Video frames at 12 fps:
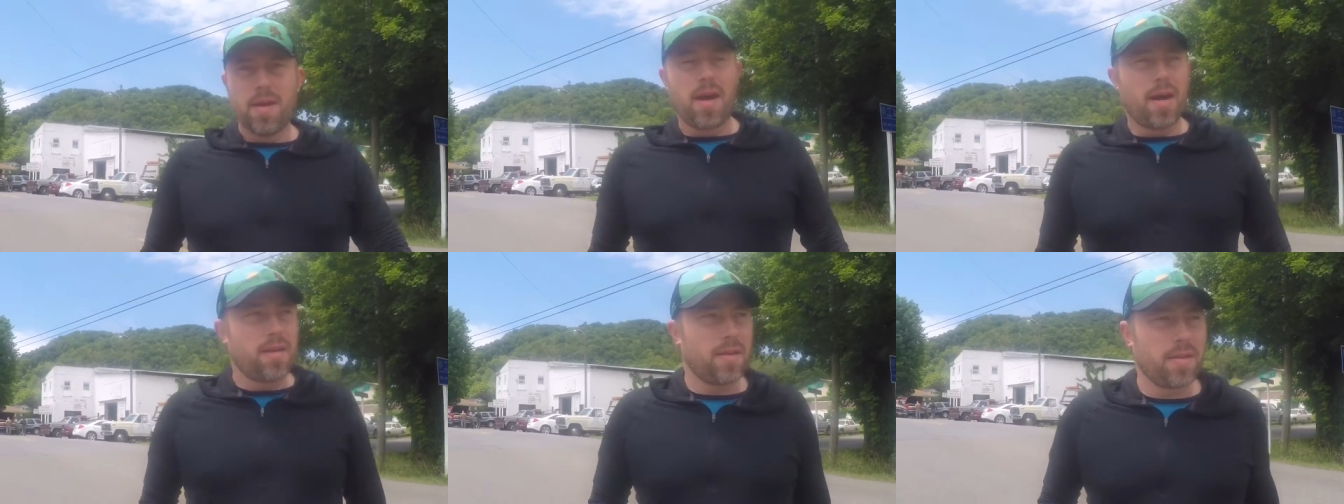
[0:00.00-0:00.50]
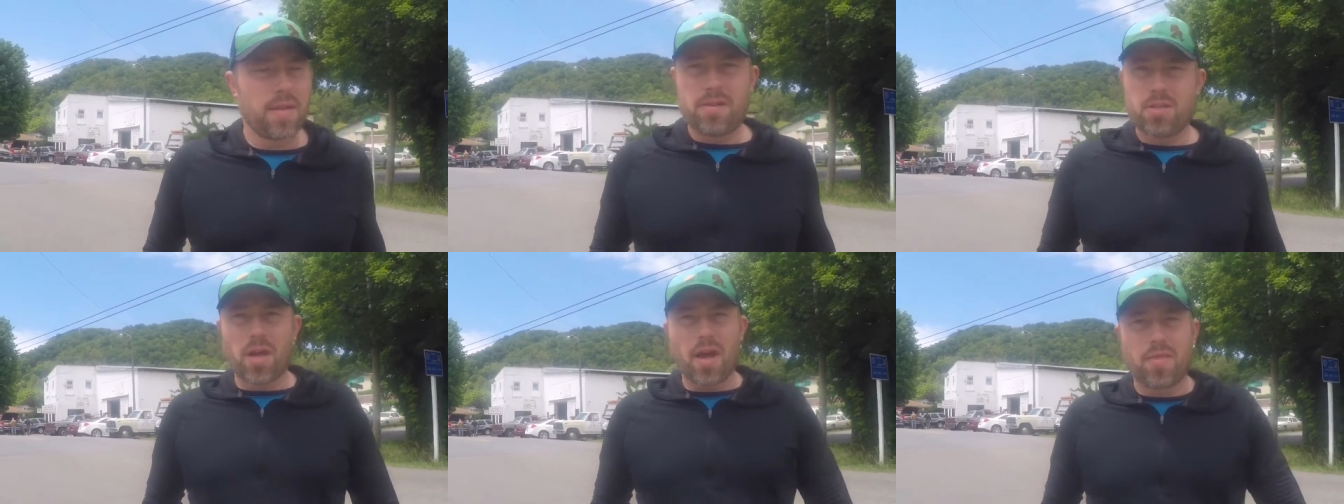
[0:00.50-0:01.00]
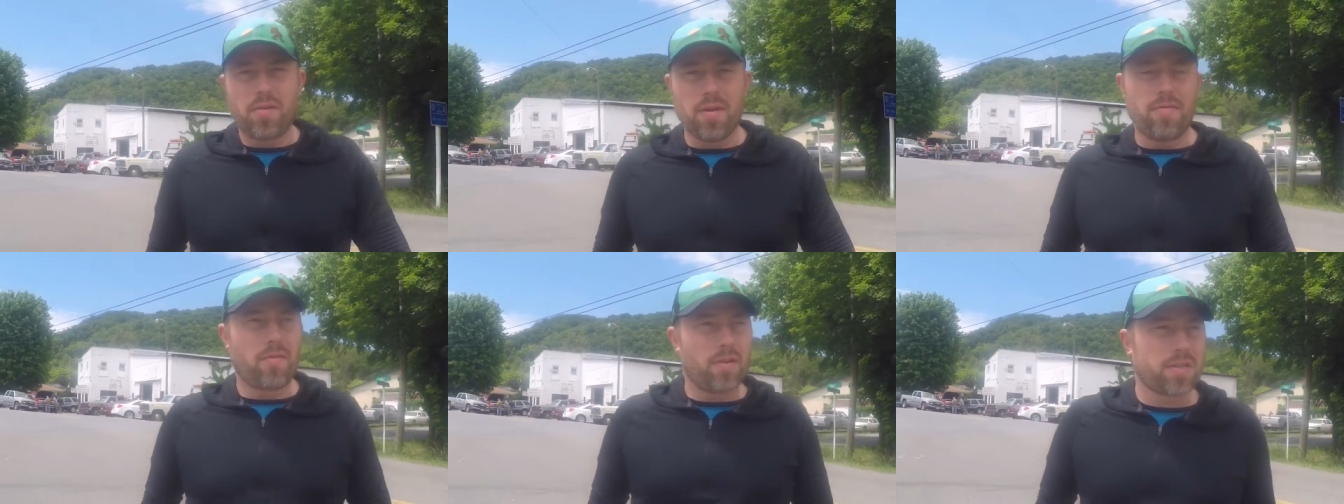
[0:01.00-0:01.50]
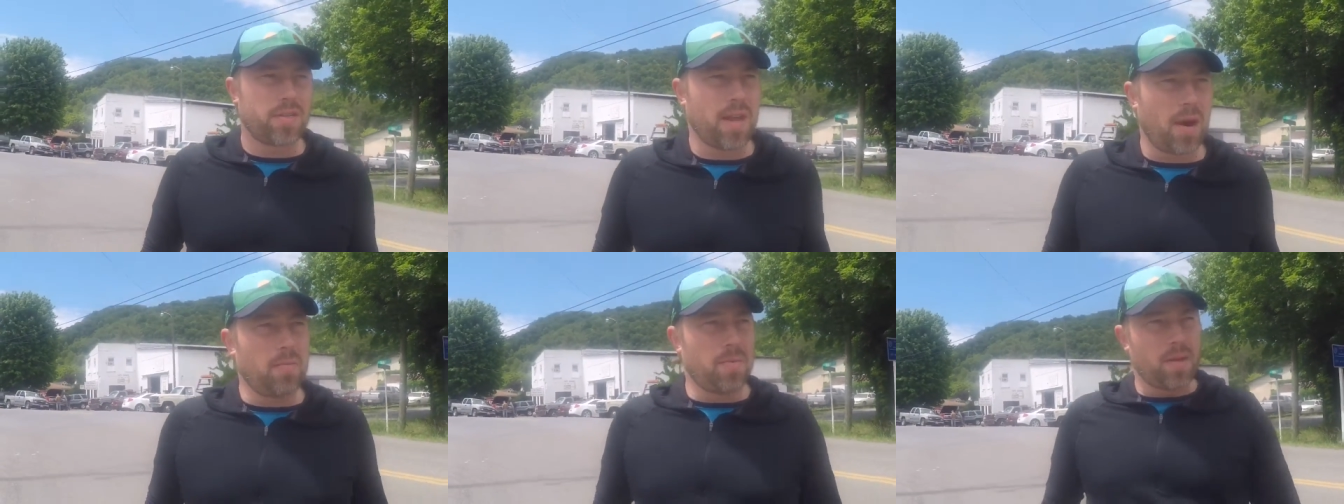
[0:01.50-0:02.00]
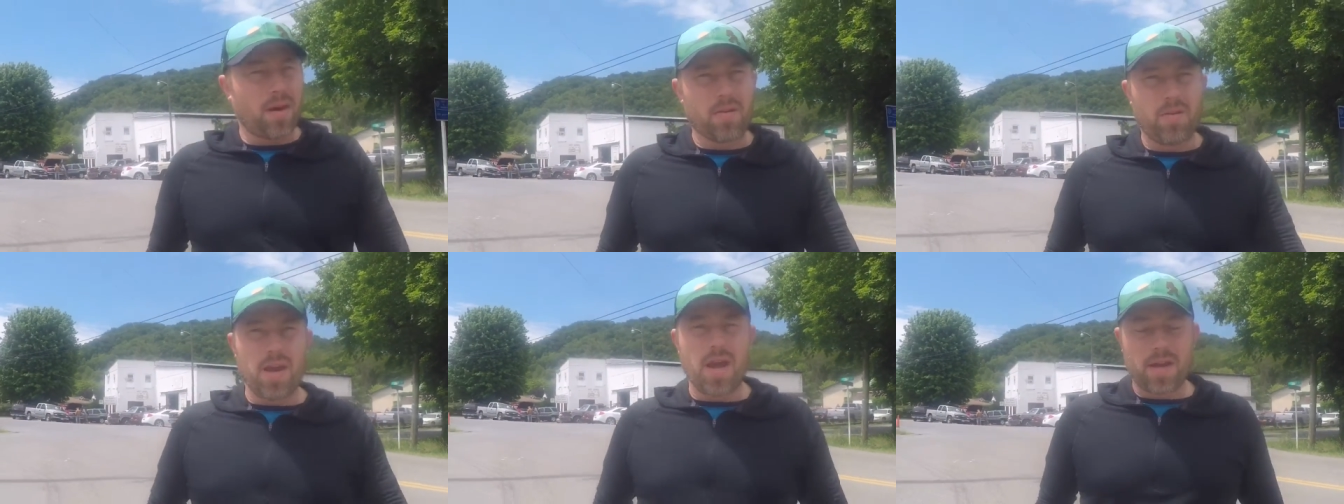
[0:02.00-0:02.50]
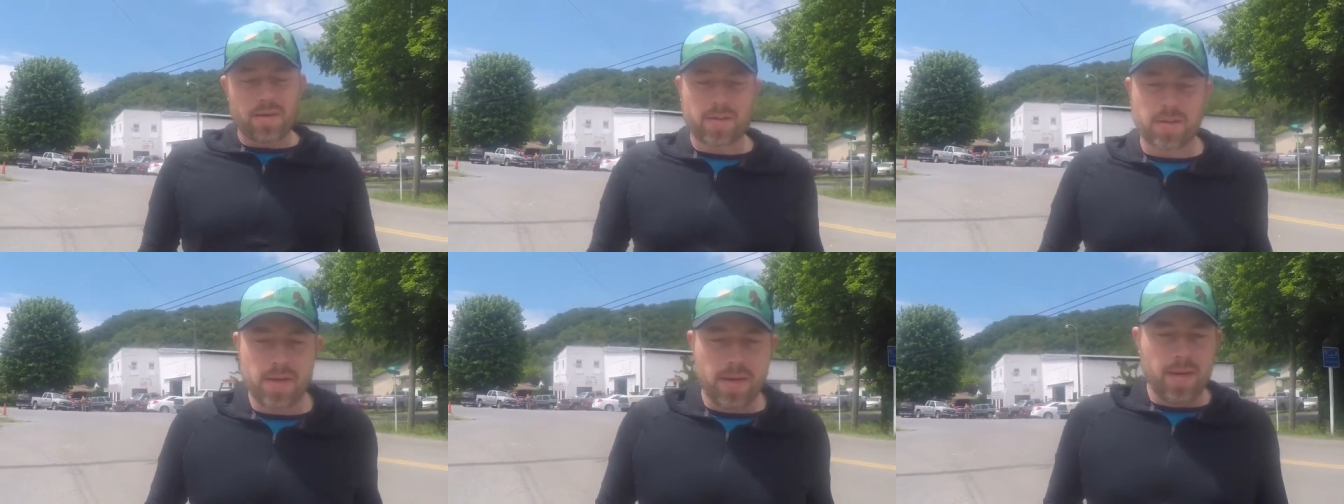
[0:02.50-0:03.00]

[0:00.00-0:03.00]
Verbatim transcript: Ideally, July 31st, and that would be the 100 days.